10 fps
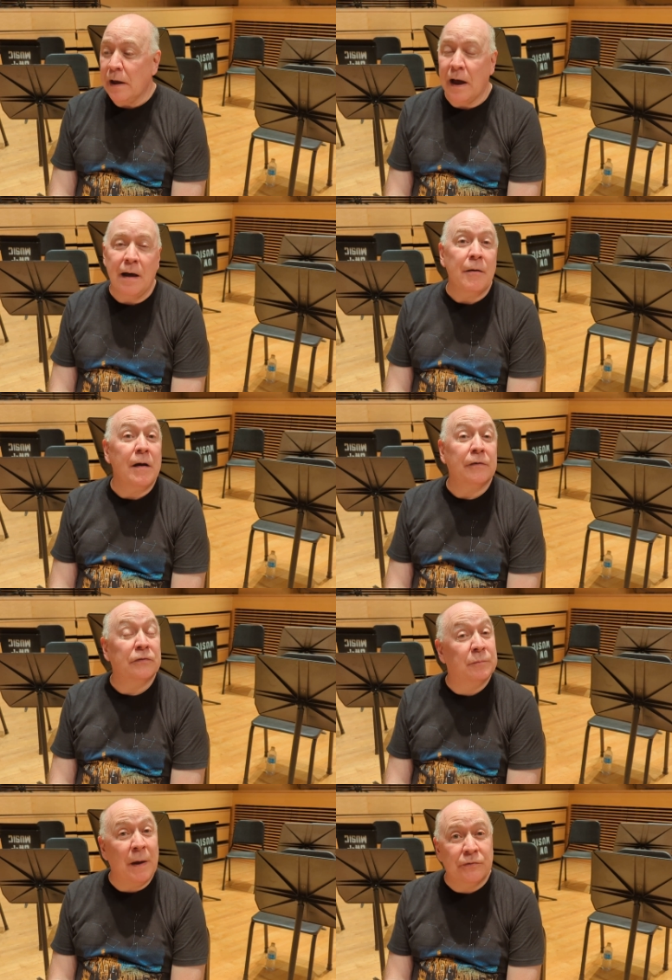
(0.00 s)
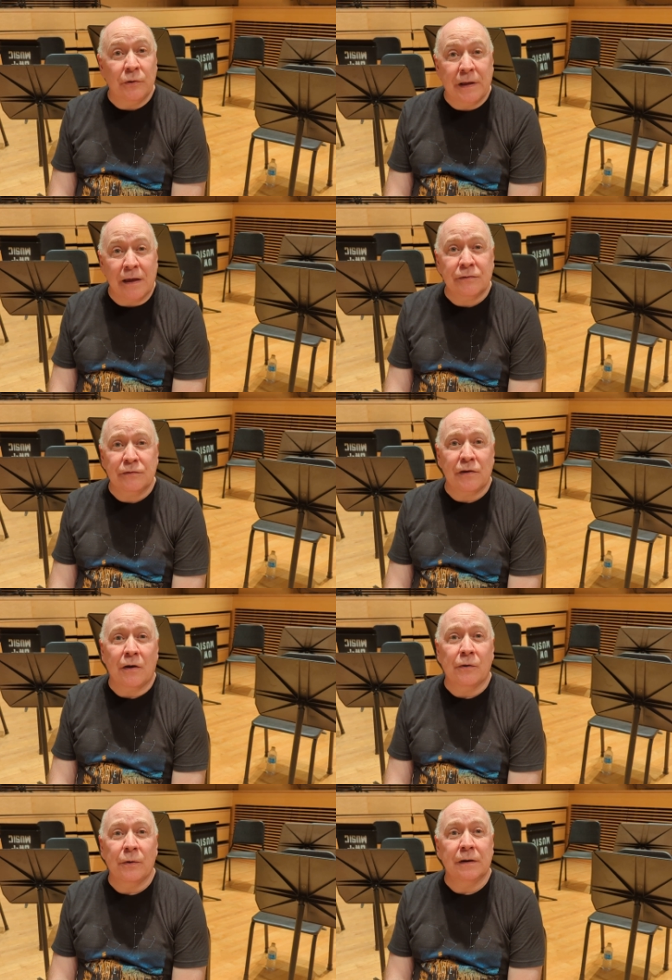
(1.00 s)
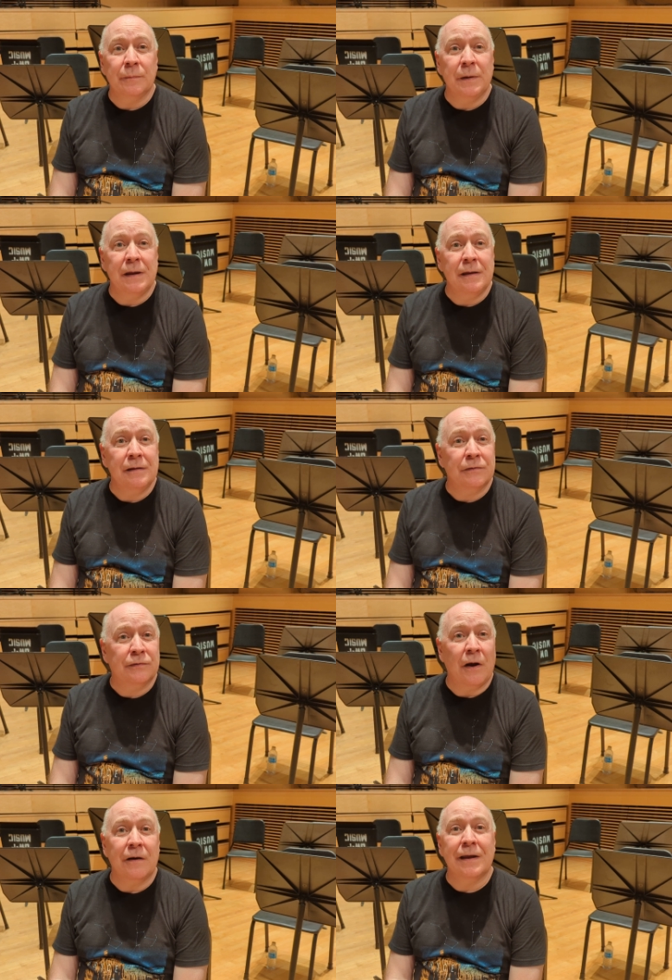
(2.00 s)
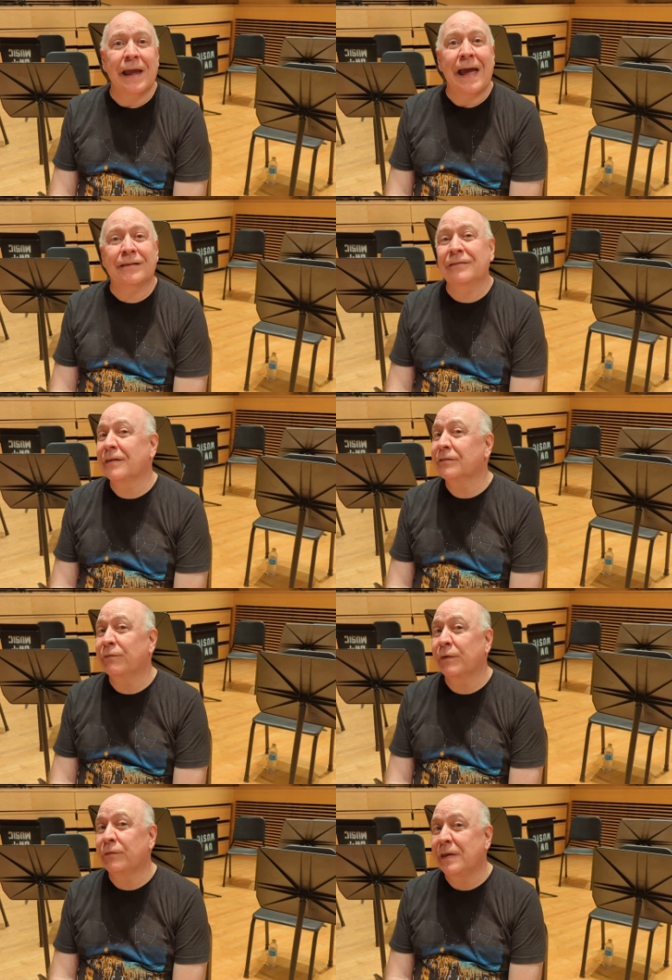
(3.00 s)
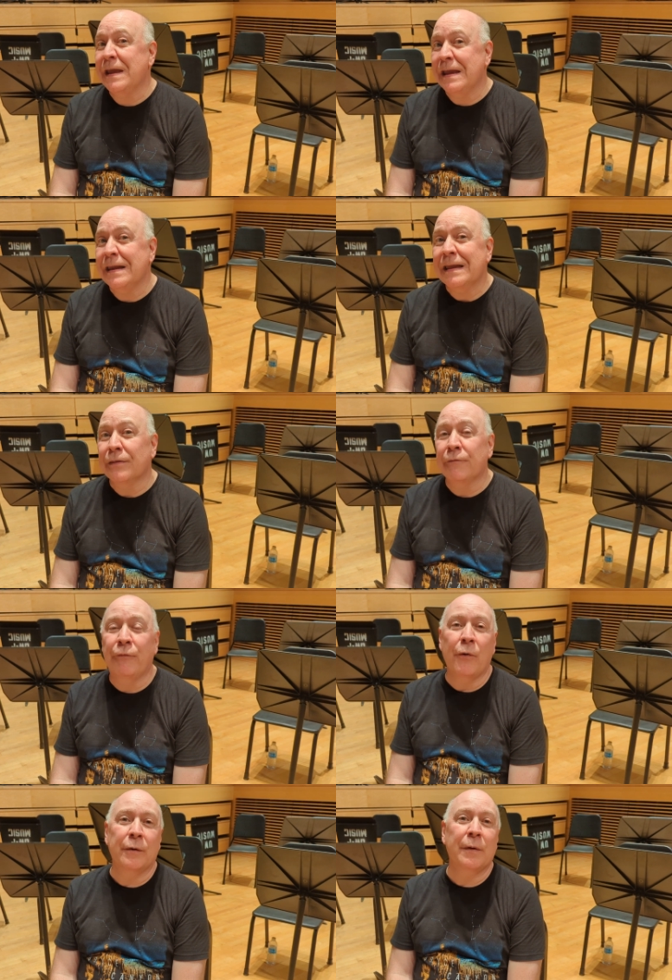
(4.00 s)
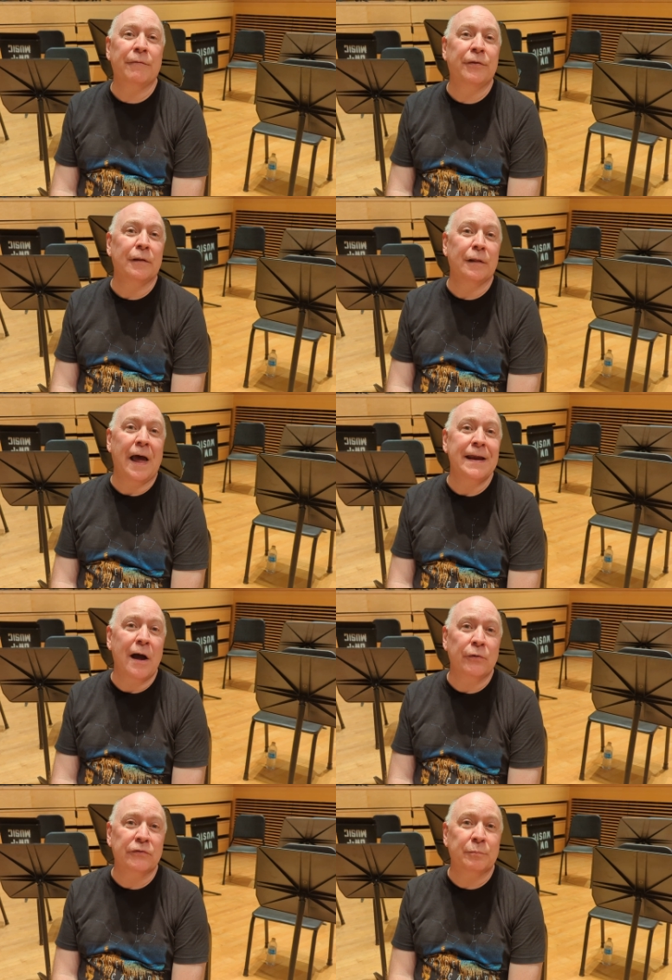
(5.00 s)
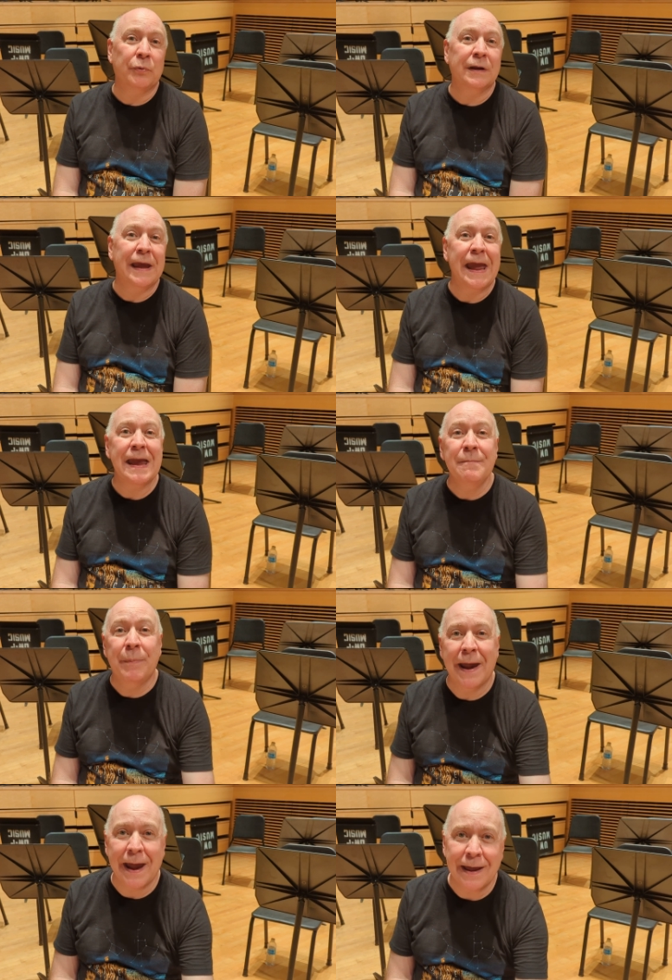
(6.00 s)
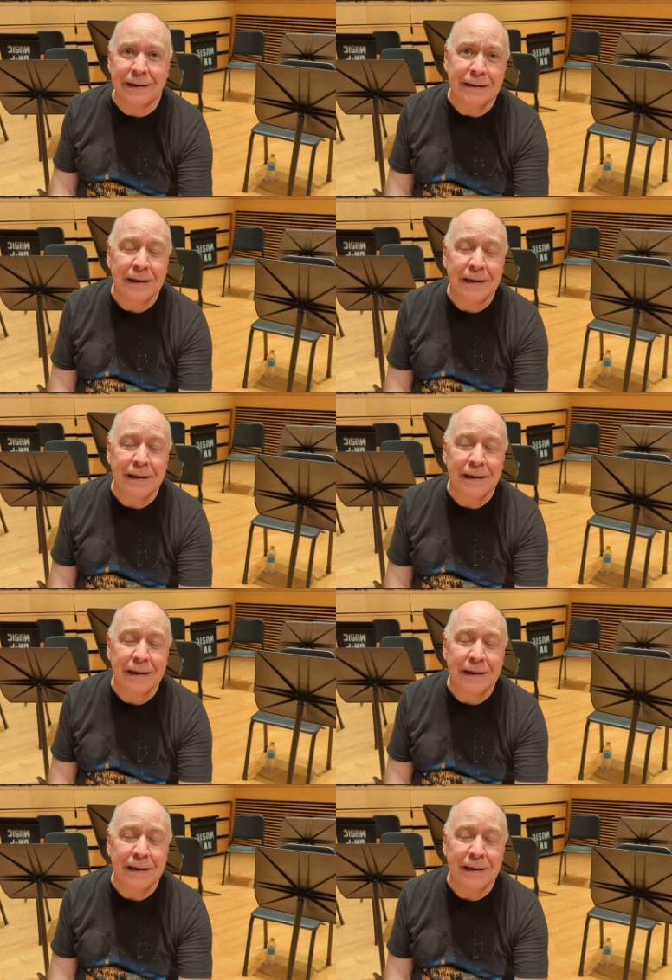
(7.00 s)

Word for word: Uh, special guests are going to be starting at 6.15 in the form of the Lighthouse Brigade Band.